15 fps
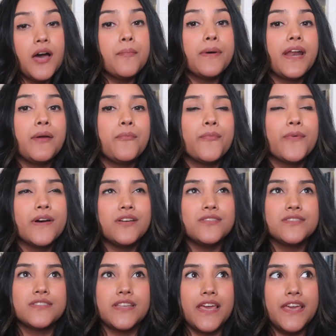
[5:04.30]
But I will
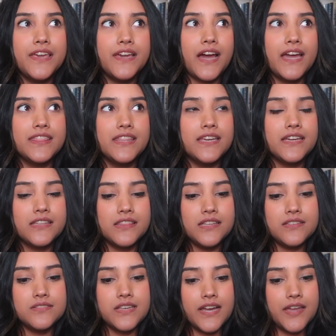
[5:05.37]
say, I think the
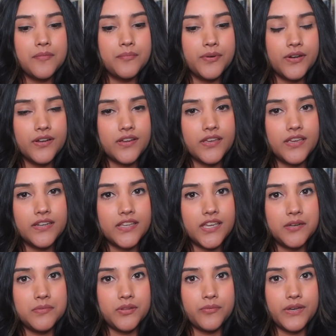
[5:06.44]
second book in
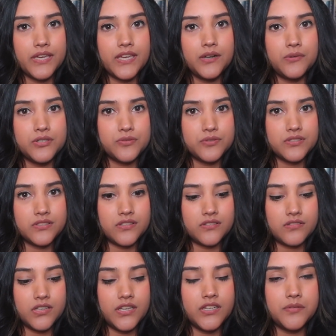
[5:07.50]
Kingdom of the Wicked, which was
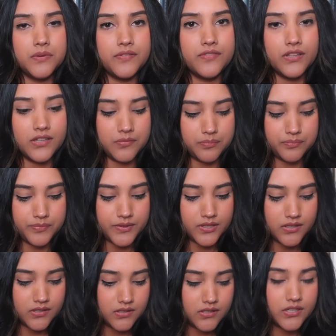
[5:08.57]
Kingdom of the
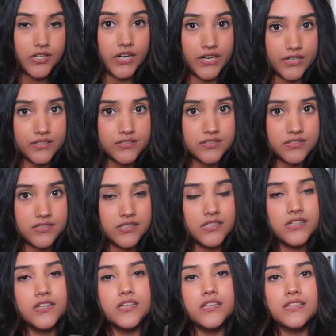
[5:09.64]
Cursed,
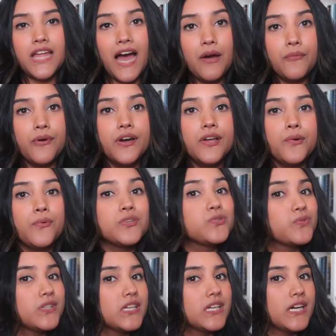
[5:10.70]
that one was
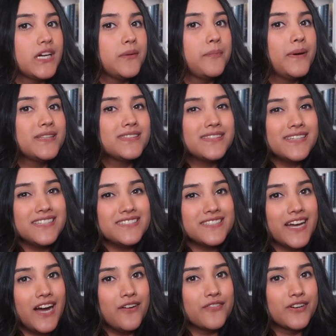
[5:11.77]
really good. But this
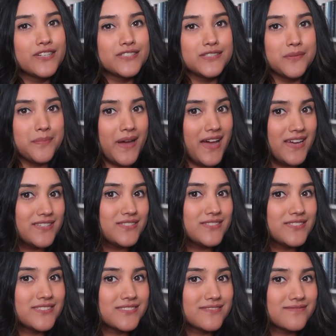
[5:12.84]
cover is the
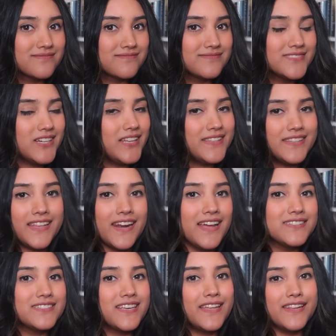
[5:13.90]
best. Not that that
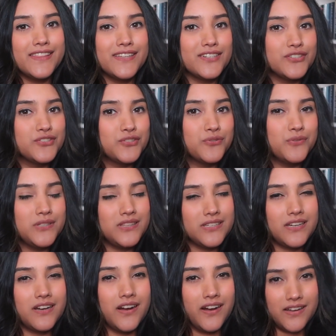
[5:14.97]
has anything to do with the
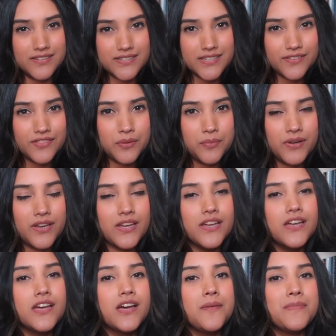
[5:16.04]
content of the book,
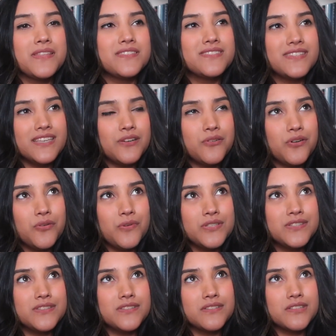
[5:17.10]
but the sequel was